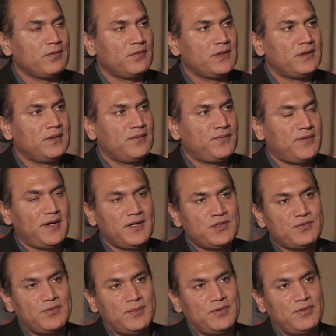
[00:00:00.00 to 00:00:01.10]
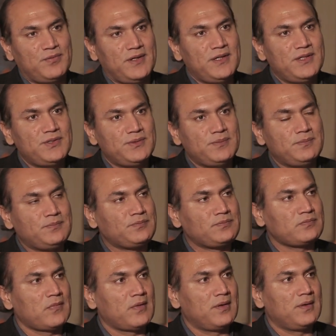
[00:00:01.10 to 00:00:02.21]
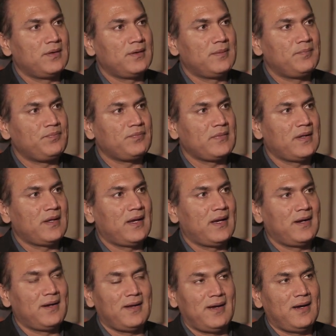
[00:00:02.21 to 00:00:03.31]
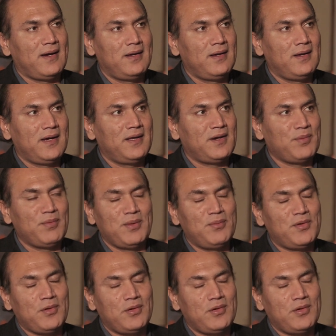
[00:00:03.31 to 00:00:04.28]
with the friends from the village. And I remember